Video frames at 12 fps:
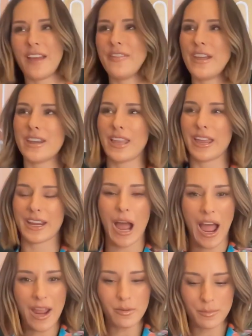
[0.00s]
And then like,
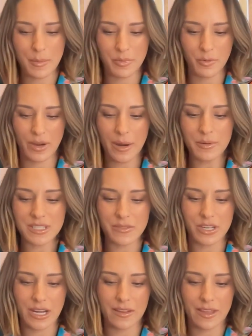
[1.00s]
I remember when I was
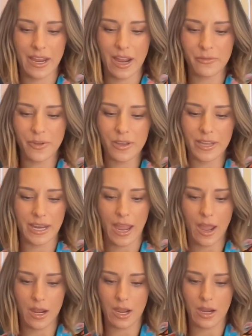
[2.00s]
living in LA, I felt like
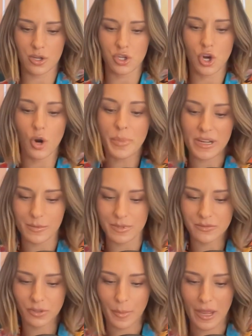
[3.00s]
nobody
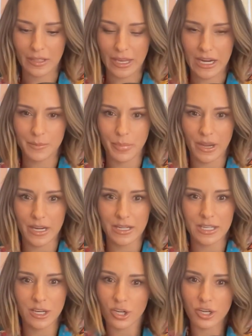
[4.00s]
was from LA, but
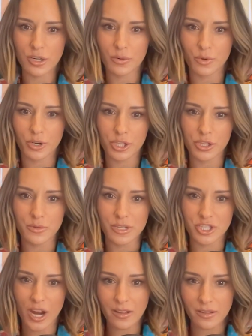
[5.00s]
here were you
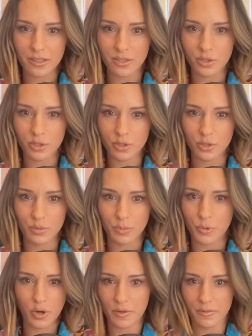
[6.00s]
and Jacqueline who were
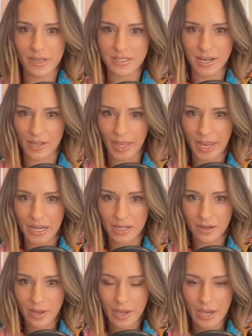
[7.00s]
born and raised in
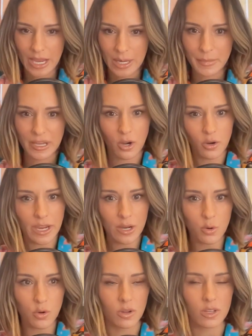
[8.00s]
LA. And I'm like, okay,
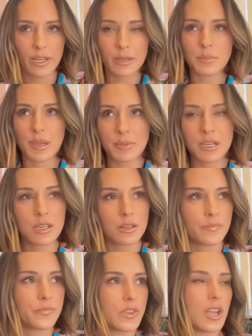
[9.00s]
cool. Like
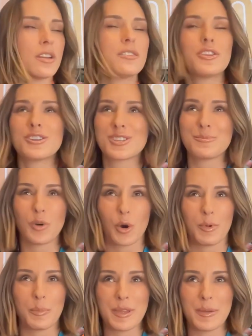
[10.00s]
maybe there's some
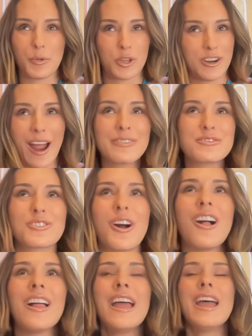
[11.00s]
normal people here after all.